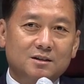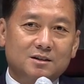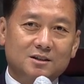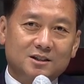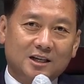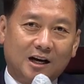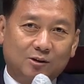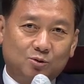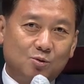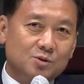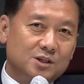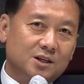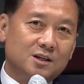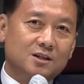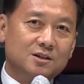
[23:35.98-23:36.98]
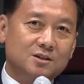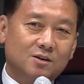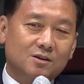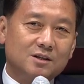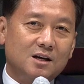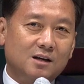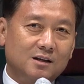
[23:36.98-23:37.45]
between the
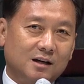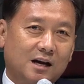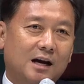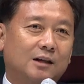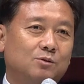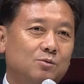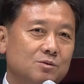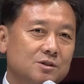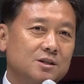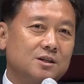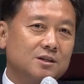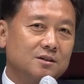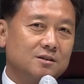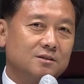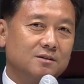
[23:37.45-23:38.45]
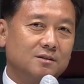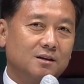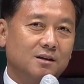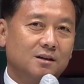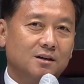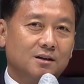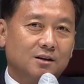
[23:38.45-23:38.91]
role of the state and the
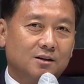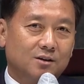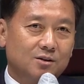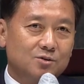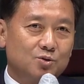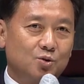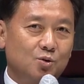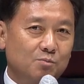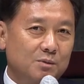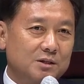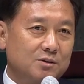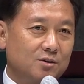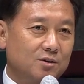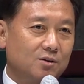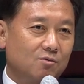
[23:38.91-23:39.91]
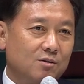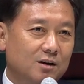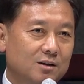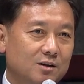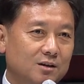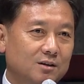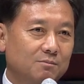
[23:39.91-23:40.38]
role of the citizens.
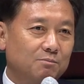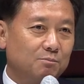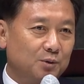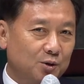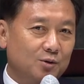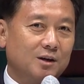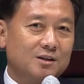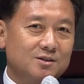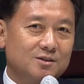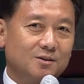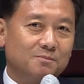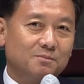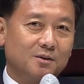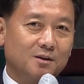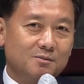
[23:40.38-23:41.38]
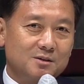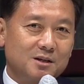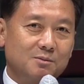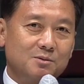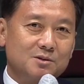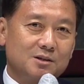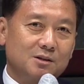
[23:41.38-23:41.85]
And the government,
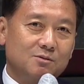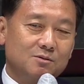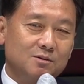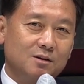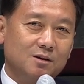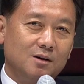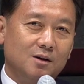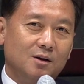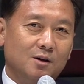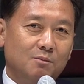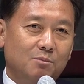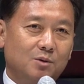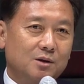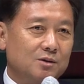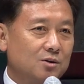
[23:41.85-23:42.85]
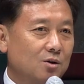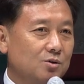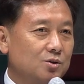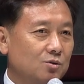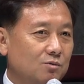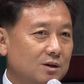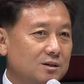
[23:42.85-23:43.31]
the state's role can
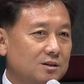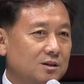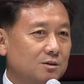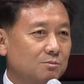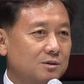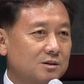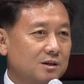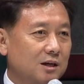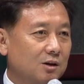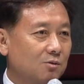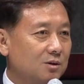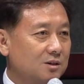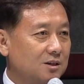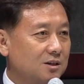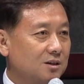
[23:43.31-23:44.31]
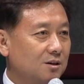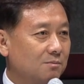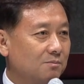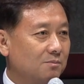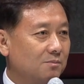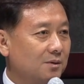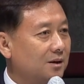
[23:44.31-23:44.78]
serve as the catalyst,
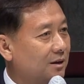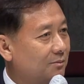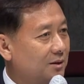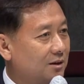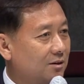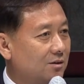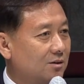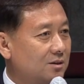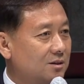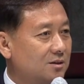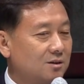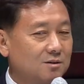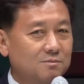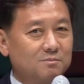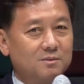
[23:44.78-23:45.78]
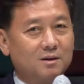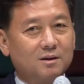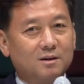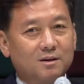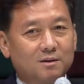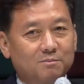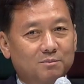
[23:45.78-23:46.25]
and we can
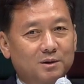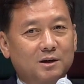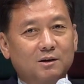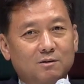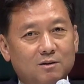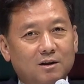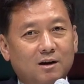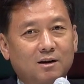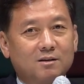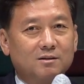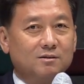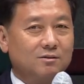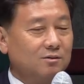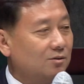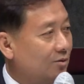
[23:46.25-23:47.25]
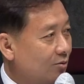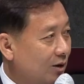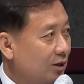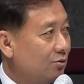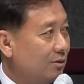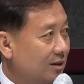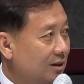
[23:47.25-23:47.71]
assure
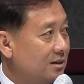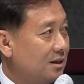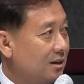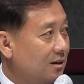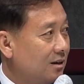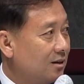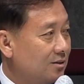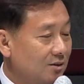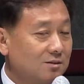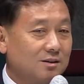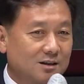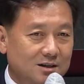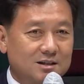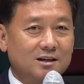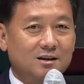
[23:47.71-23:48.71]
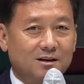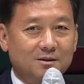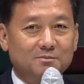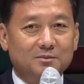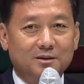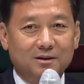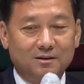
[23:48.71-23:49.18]
in a society
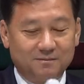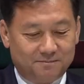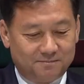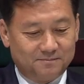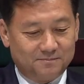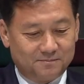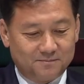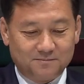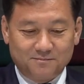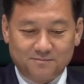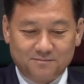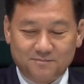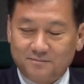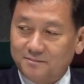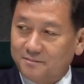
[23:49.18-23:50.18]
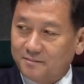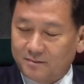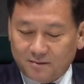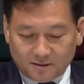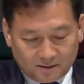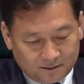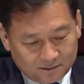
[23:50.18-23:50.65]
where the citizens
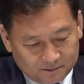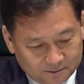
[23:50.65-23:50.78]
can